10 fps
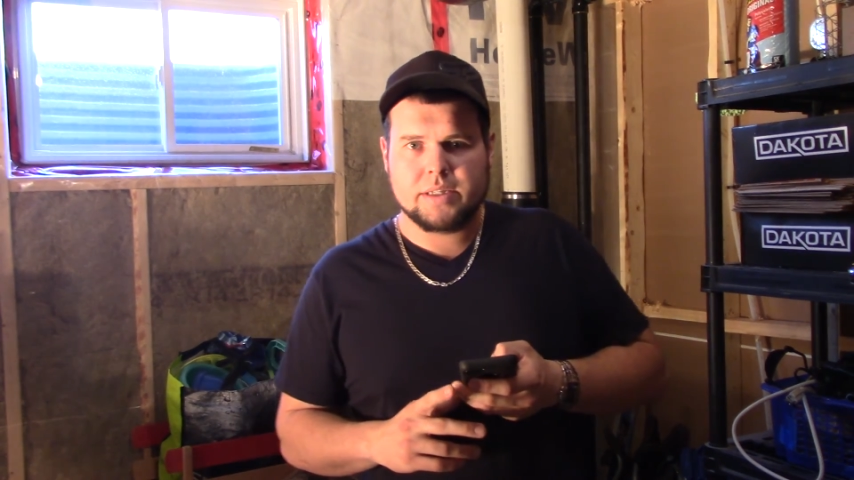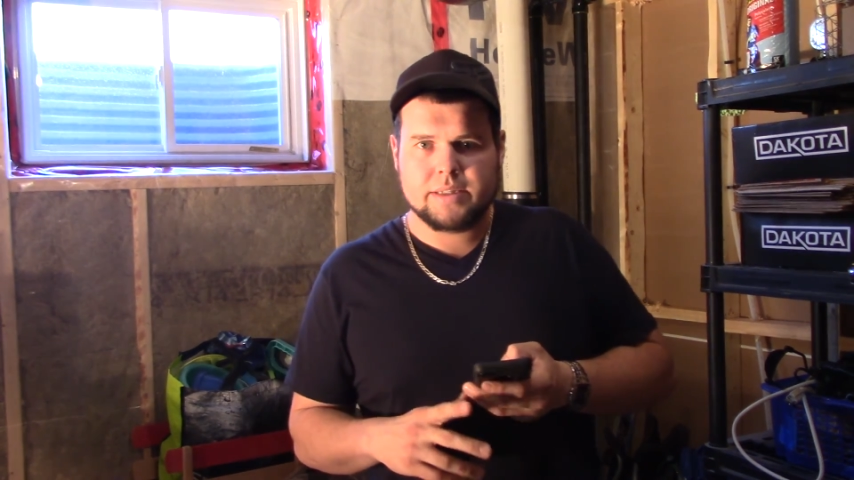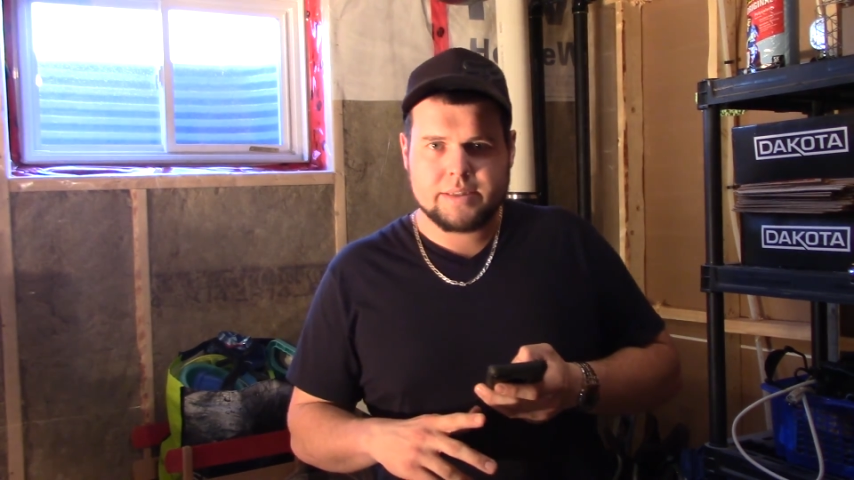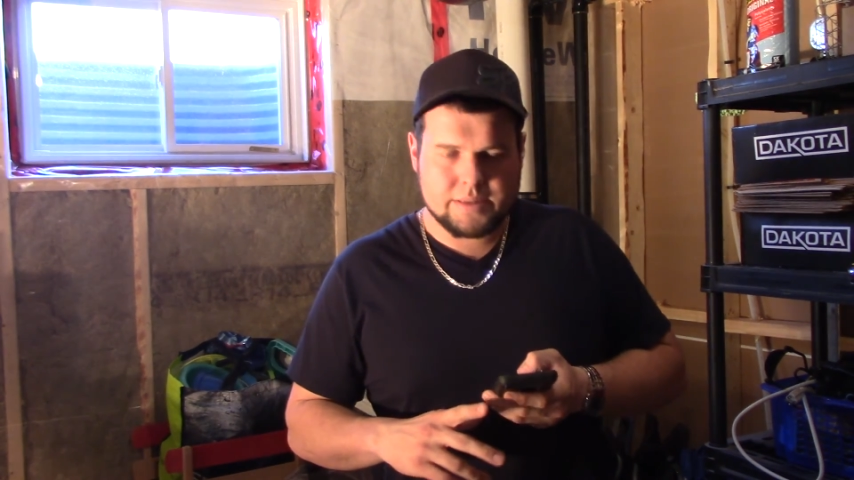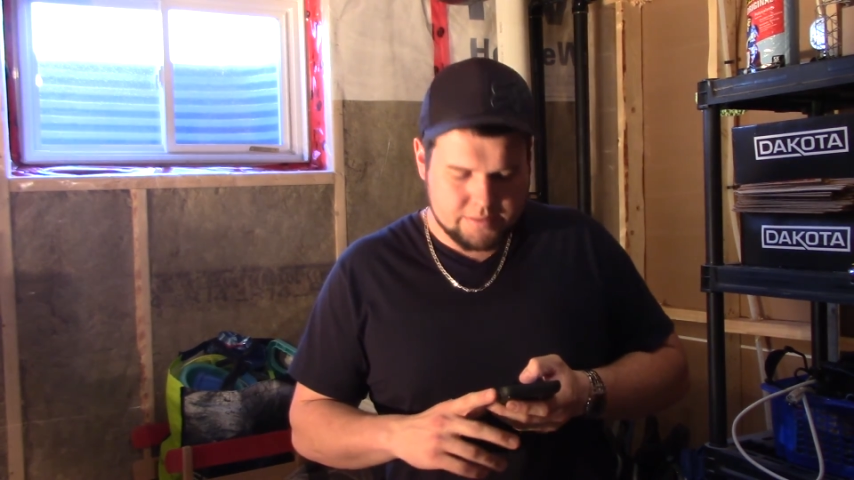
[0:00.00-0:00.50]

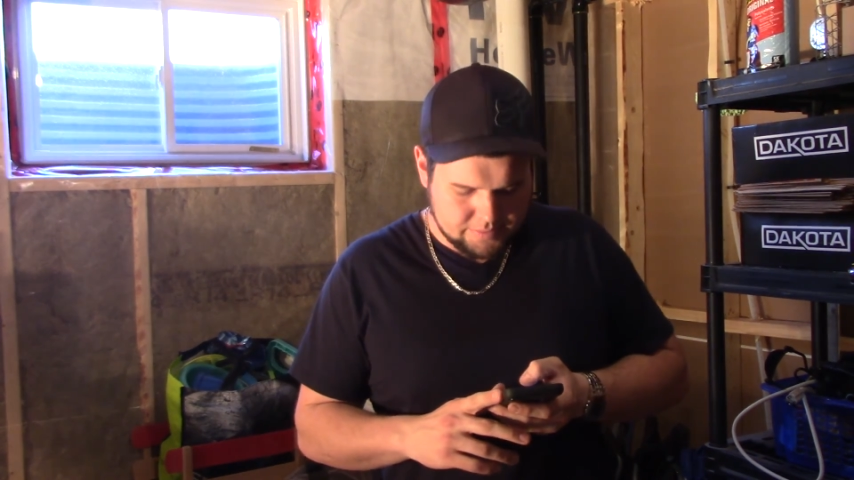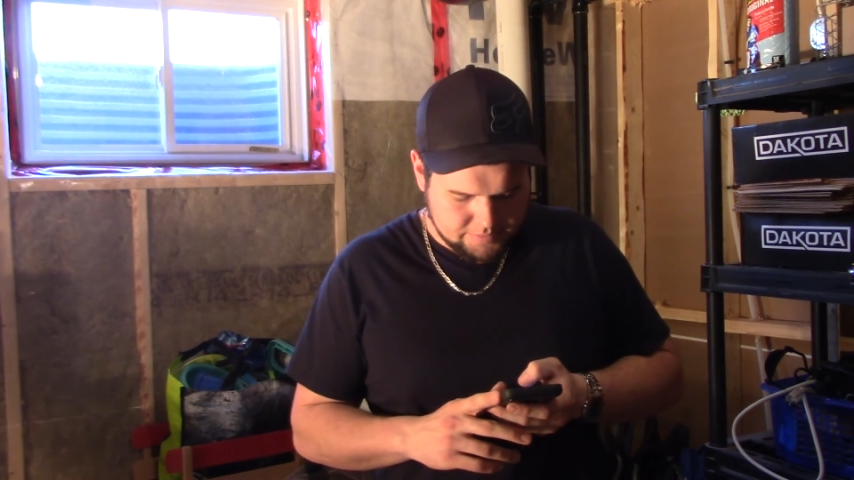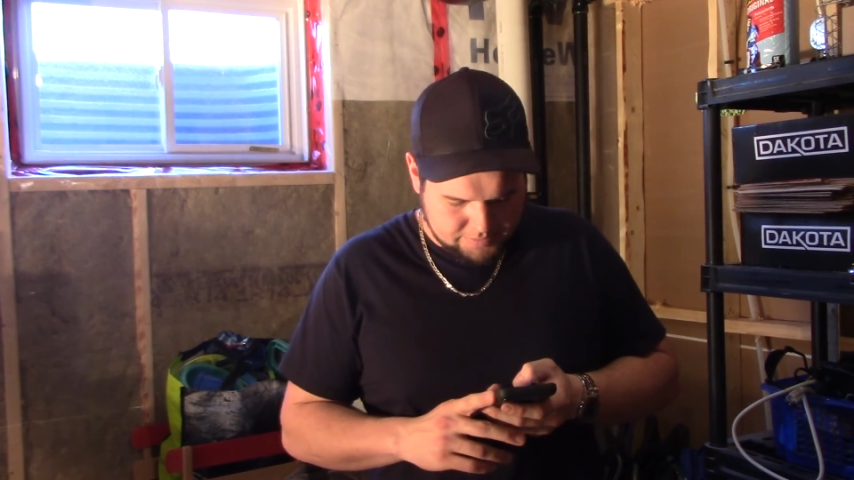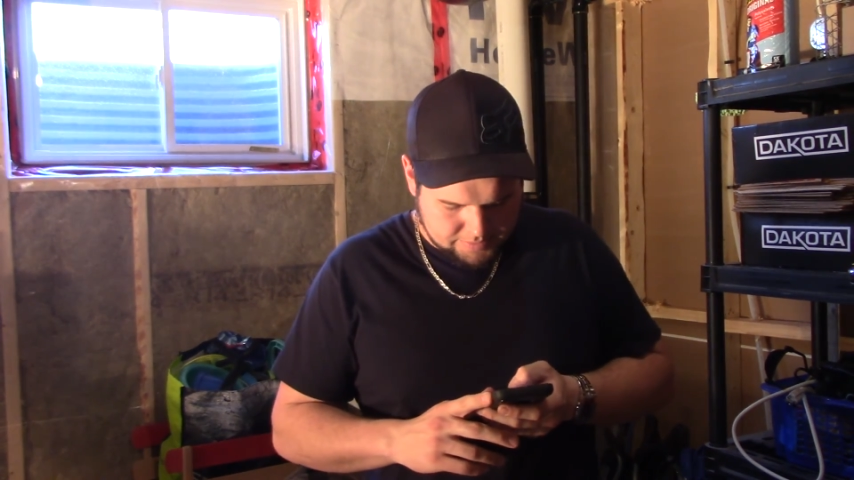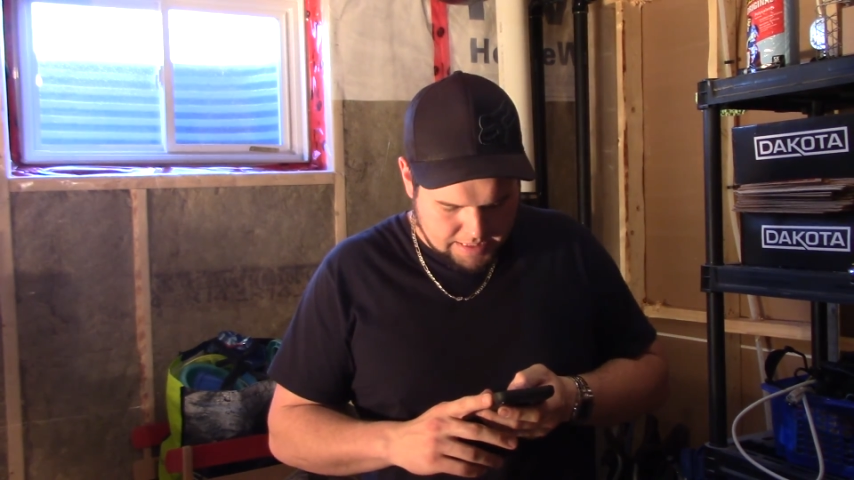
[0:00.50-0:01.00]
this,
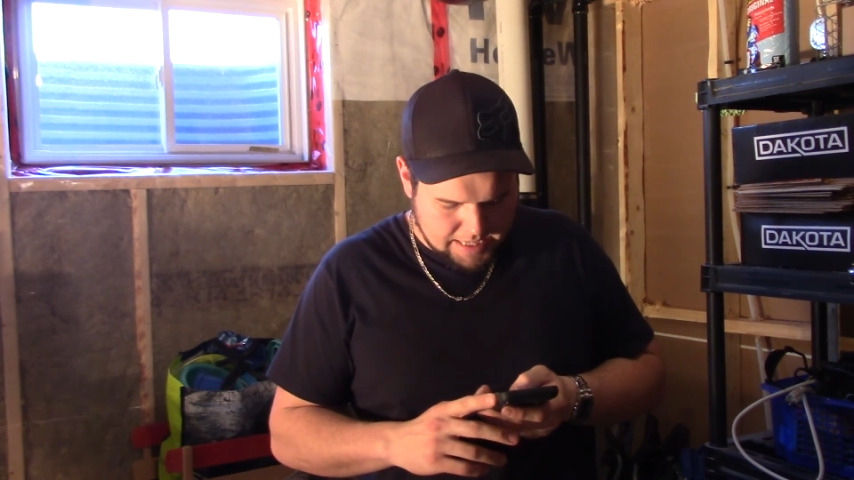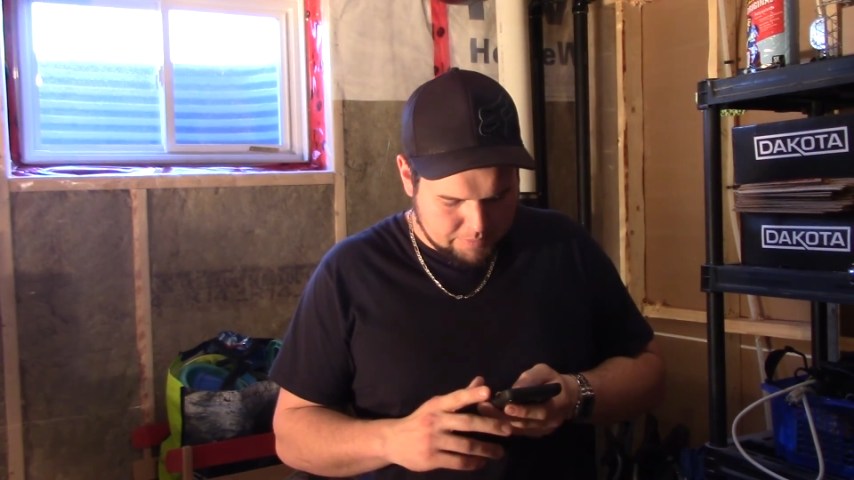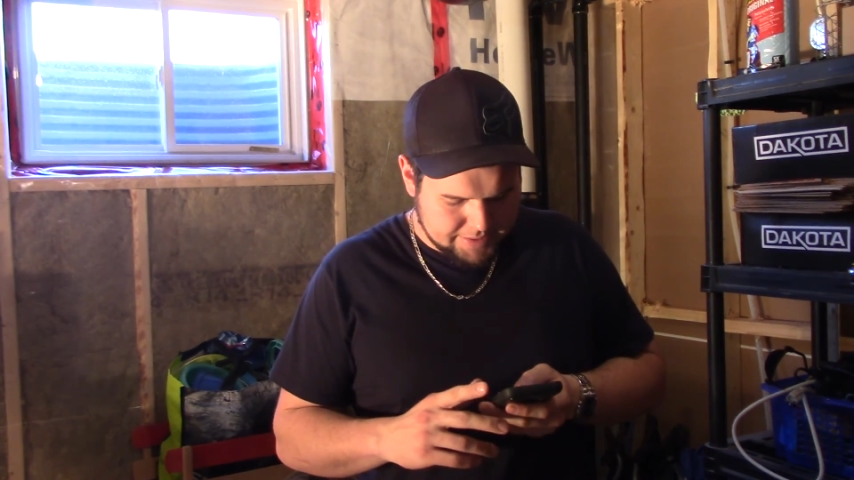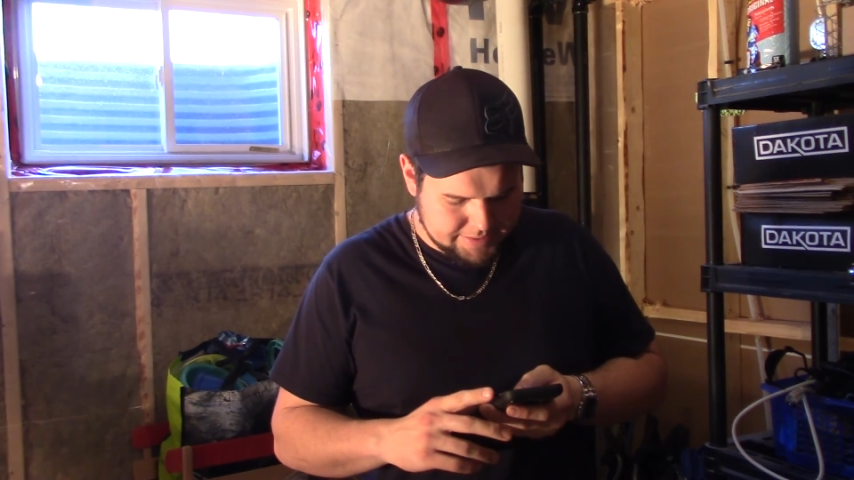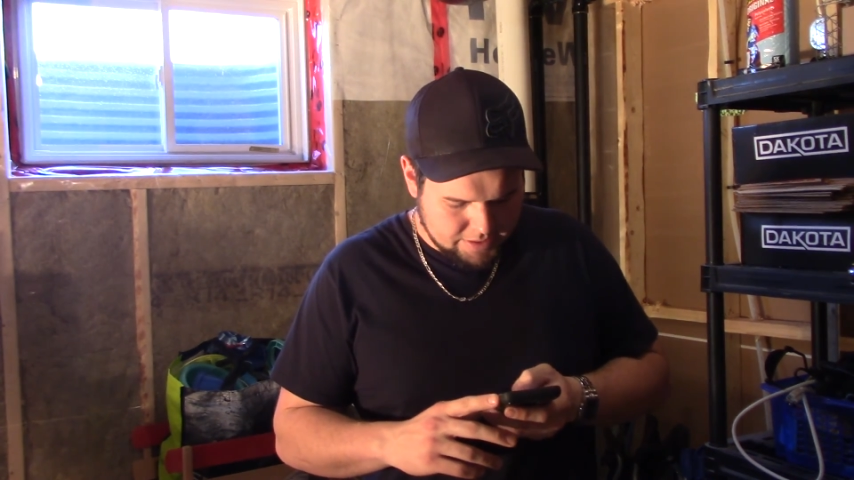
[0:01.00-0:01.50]
like
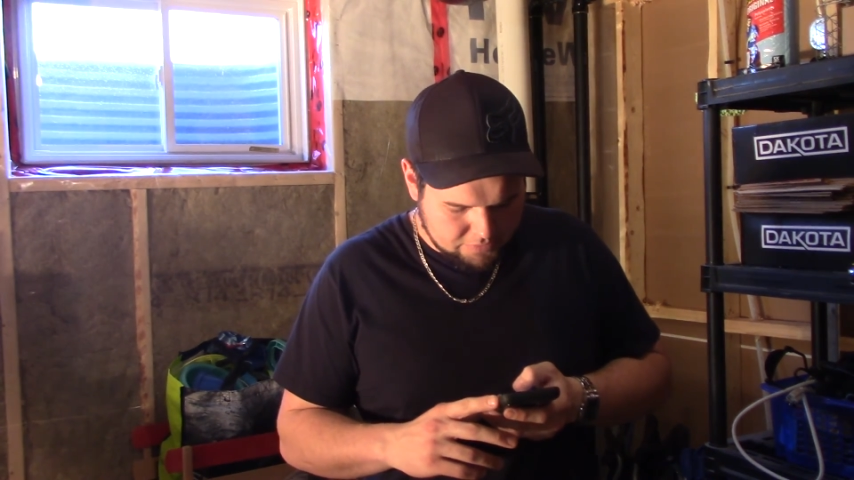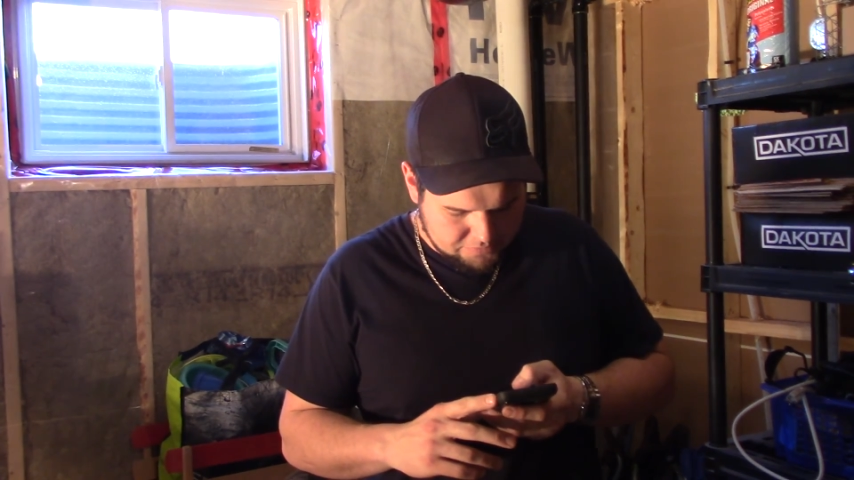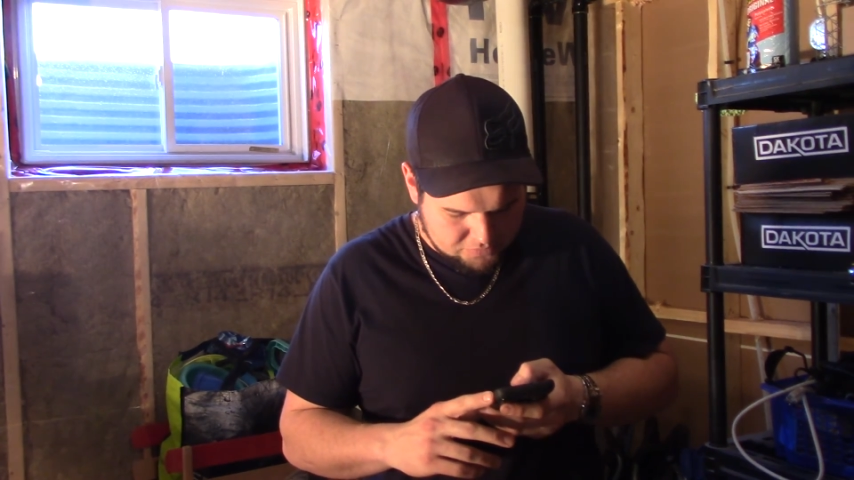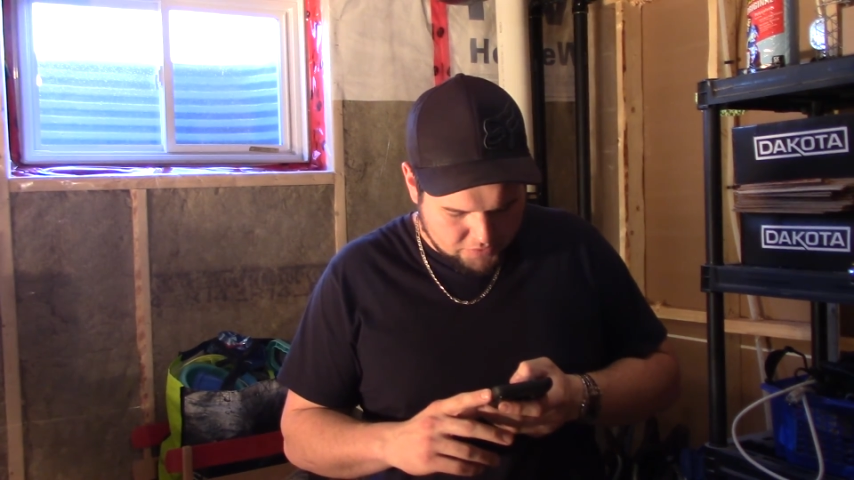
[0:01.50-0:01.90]
myself.